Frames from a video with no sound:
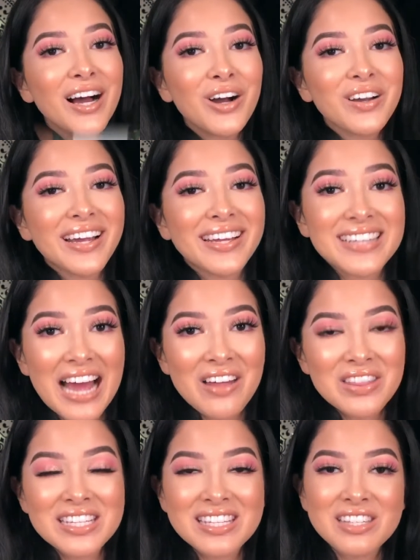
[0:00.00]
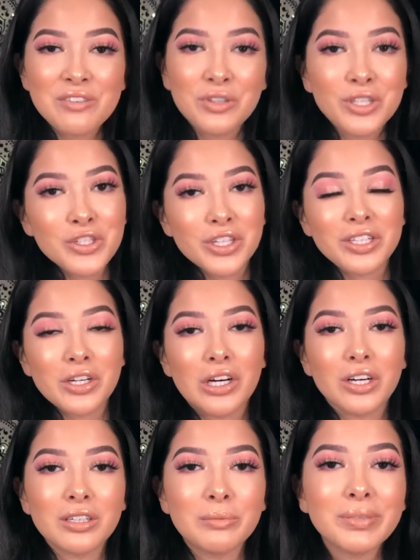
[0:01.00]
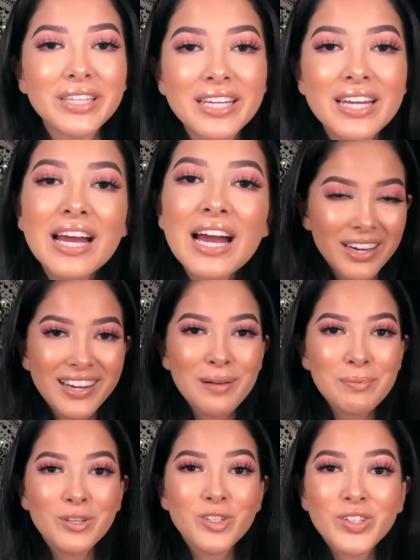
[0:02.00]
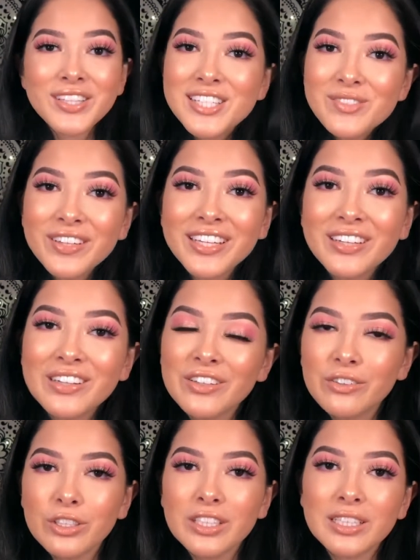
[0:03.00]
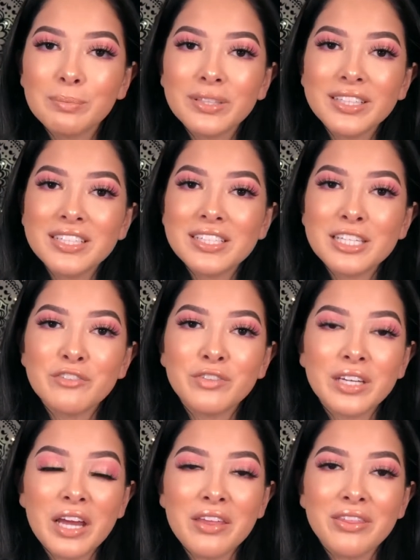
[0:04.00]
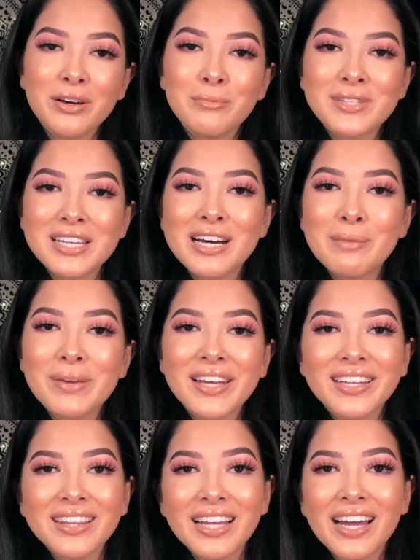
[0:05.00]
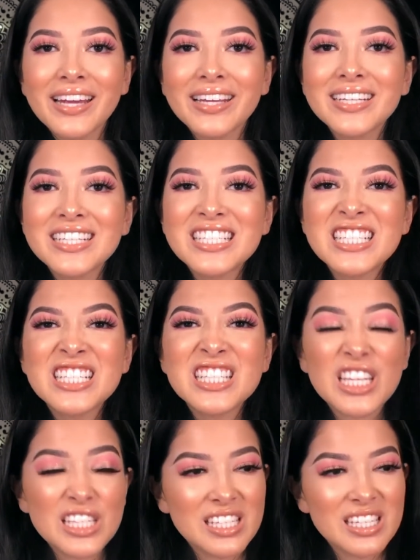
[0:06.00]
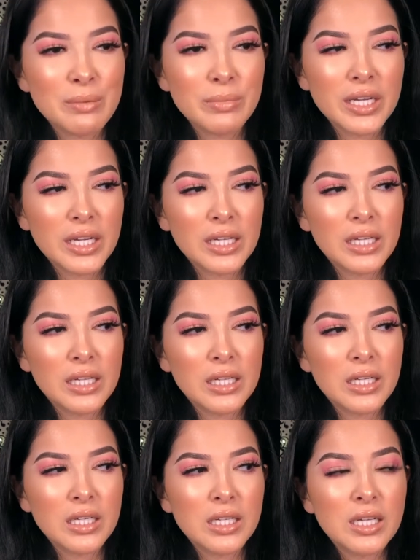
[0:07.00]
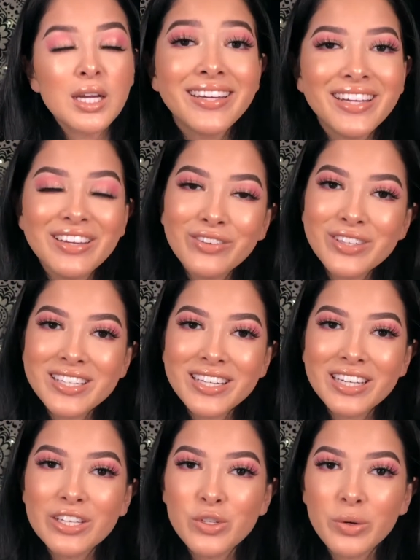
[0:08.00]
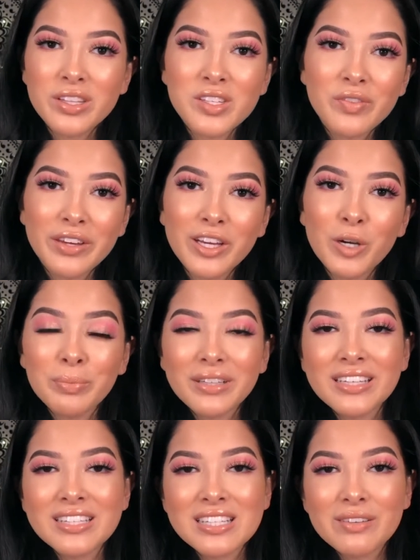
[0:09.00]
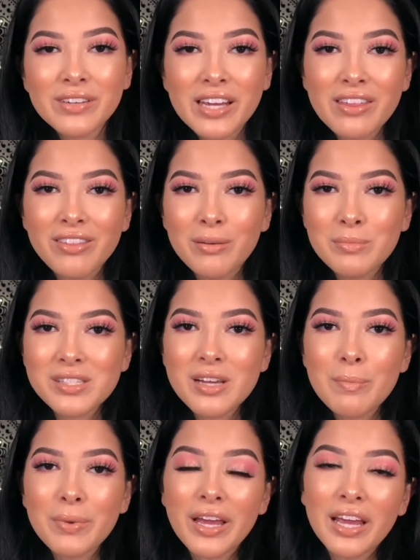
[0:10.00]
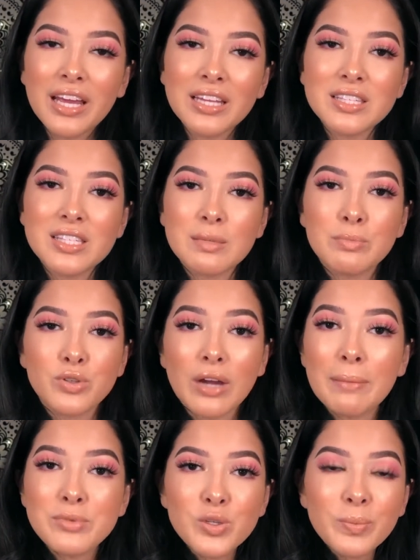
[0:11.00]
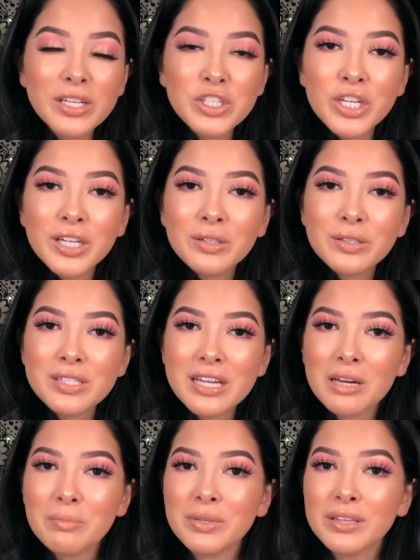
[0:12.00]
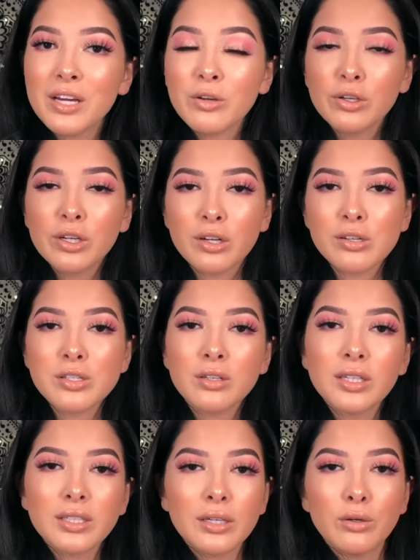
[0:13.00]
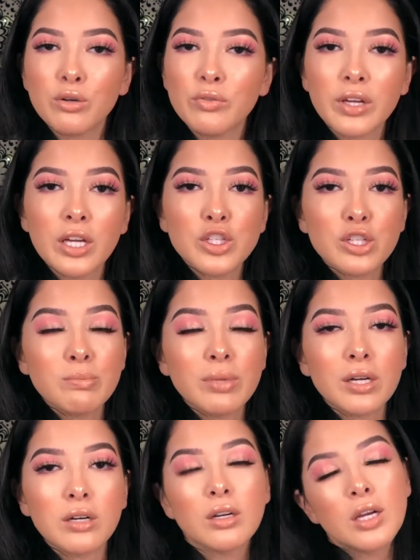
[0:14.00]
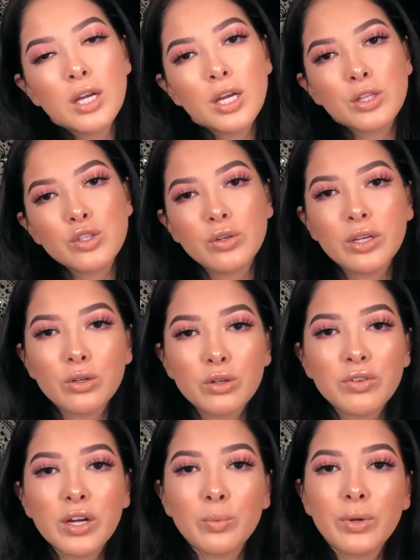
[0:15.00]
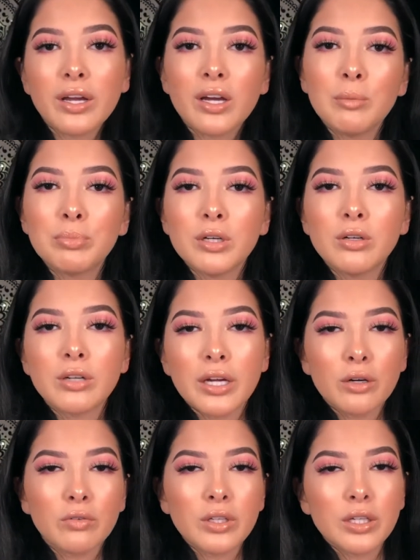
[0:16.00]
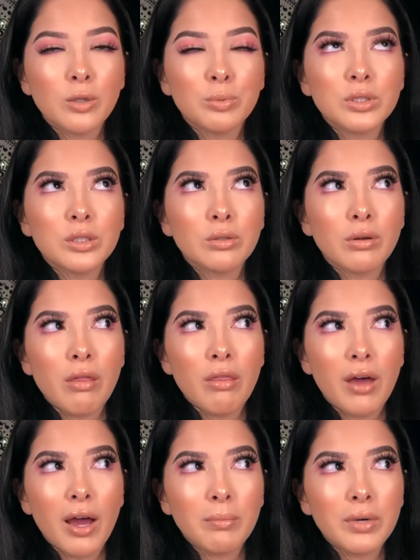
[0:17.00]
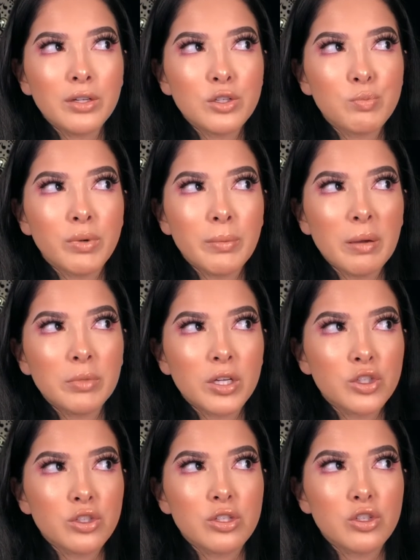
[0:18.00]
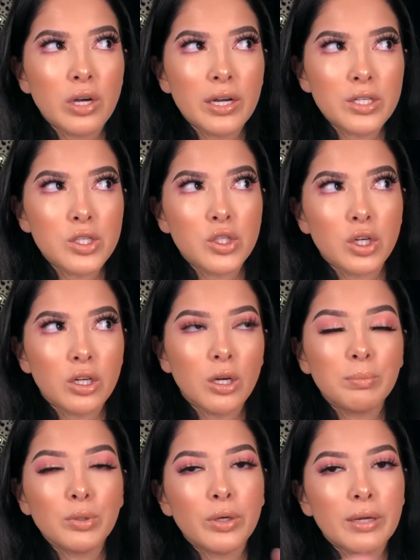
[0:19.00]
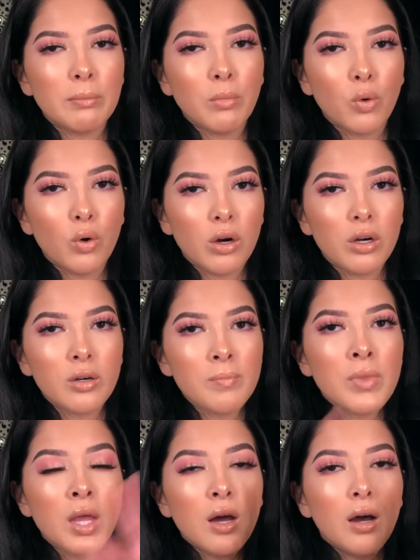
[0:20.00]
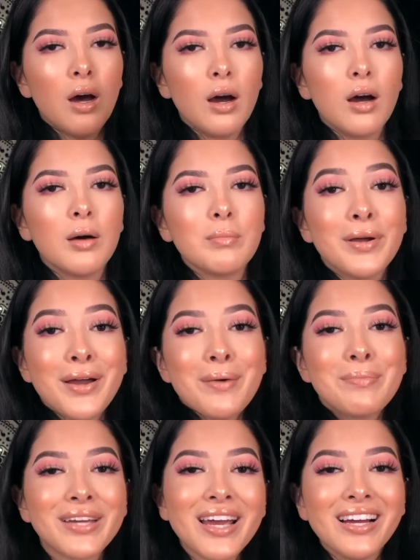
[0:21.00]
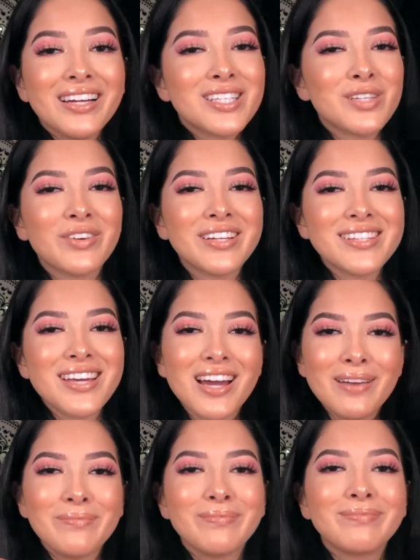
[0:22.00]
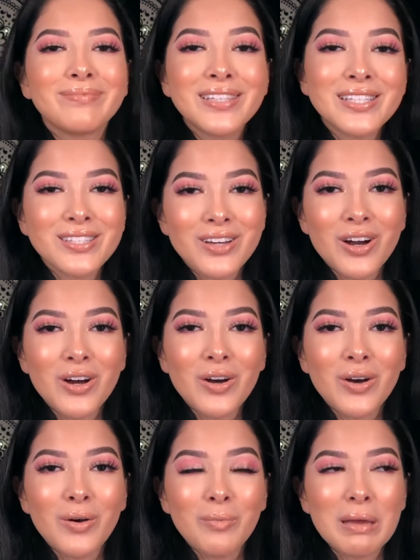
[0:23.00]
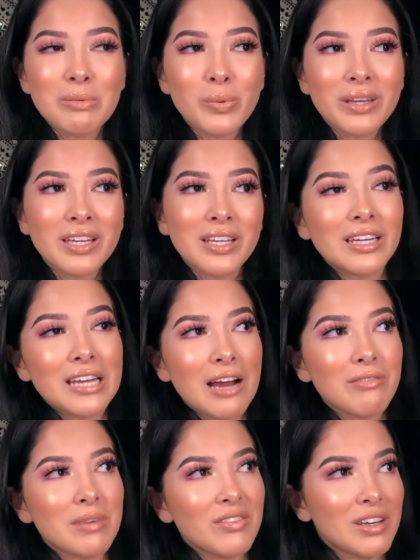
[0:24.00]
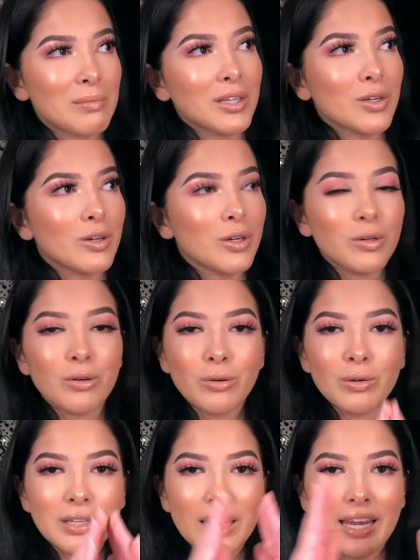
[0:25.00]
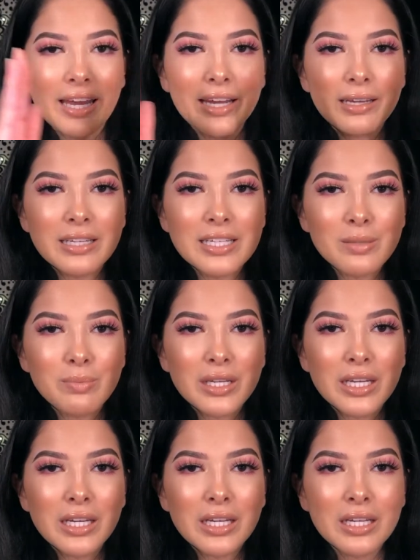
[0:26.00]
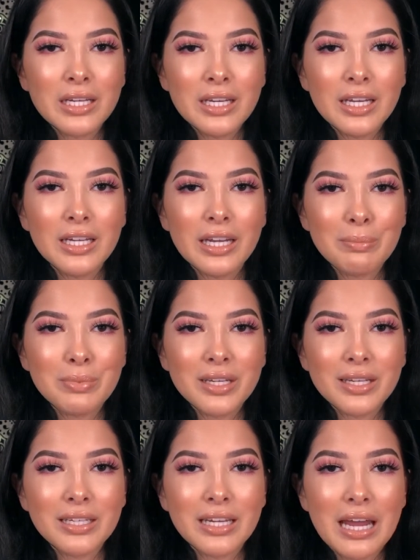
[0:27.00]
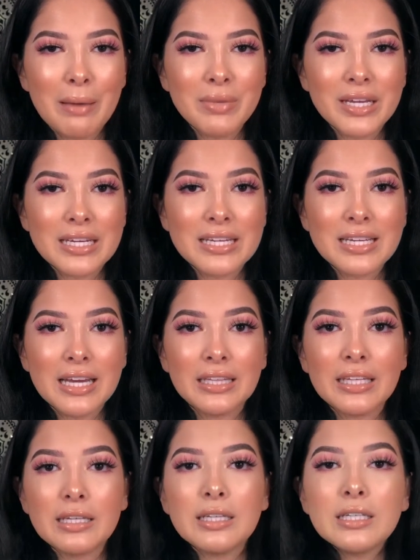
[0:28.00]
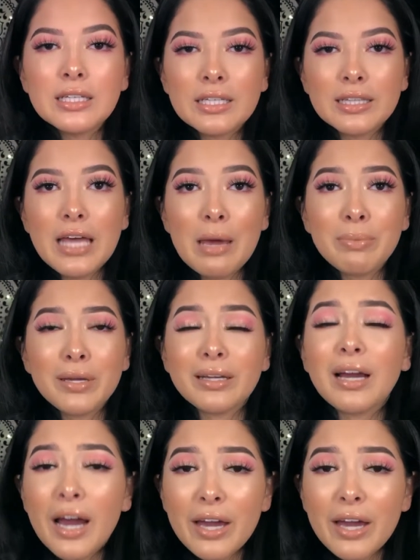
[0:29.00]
Okay, now this is the finished look all complete. I hope you enjoyed this video. If you did, please give it a thumbs up and like. That's the same thing. If you did enjoy this video, please give it a thumbs up and subscribe to my channel down below. You can also click that notification bell to get notified when I upload. I don't really upload that much, but maybe I should try to start uploading more. But yeah, it's a fun time. So maybe we can have my family grow like this big and that big and then that big and then that big.